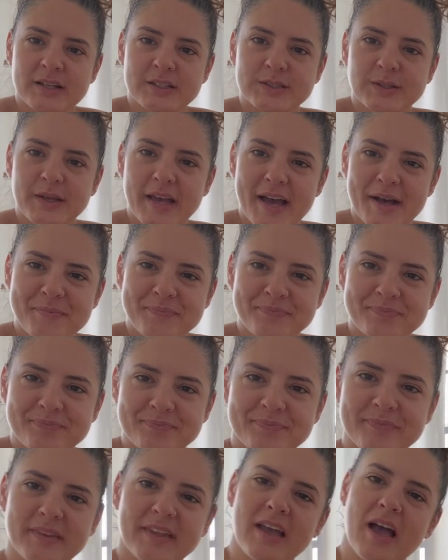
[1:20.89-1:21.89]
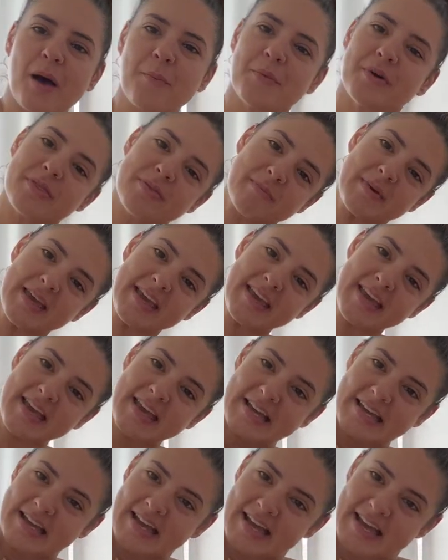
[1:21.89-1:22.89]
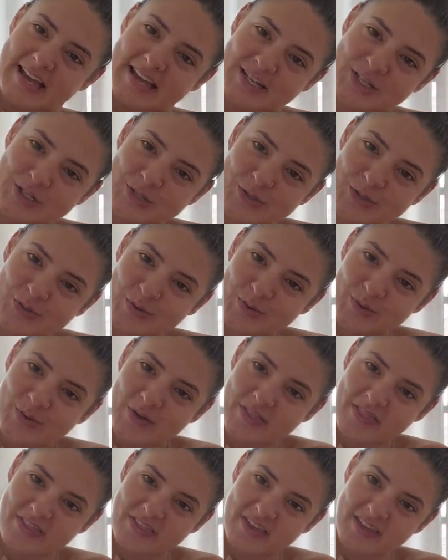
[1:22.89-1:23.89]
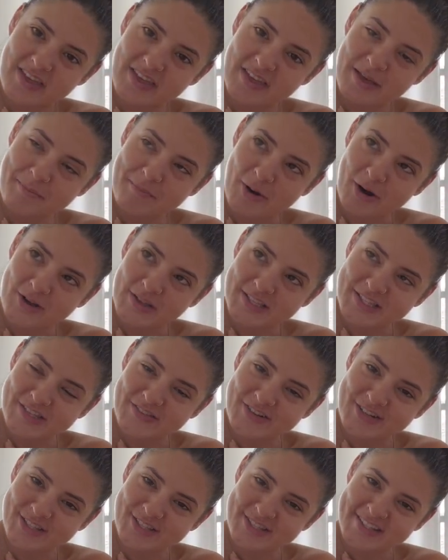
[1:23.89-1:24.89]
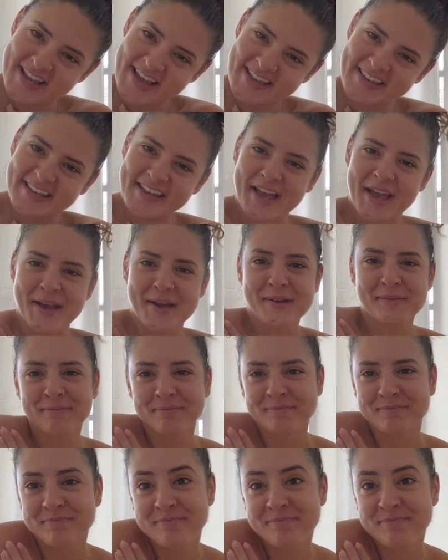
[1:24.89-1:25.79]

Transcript: So yeah, come with me to the Marlins versus Yankee game.